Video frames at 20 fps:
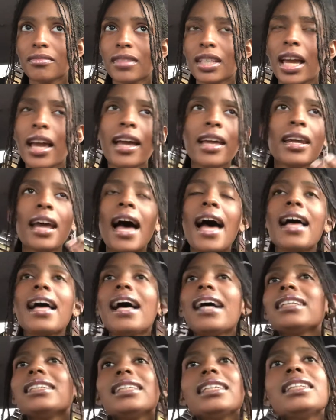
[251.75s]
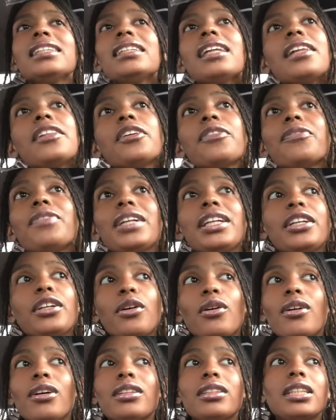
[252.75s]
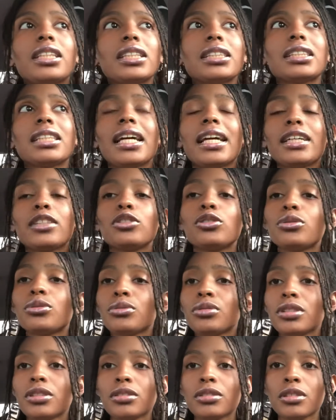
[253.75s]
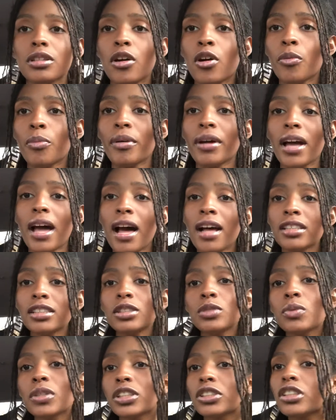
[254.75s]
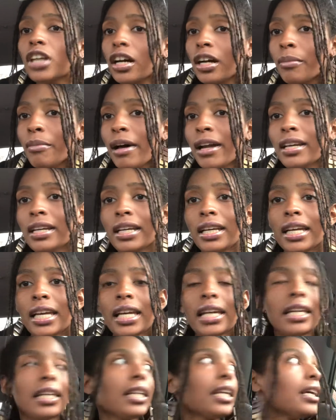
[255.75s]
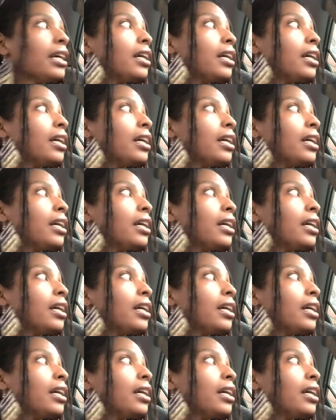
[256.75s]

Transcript: and I did another video on this 2 years ago, but I just want to talk about it again,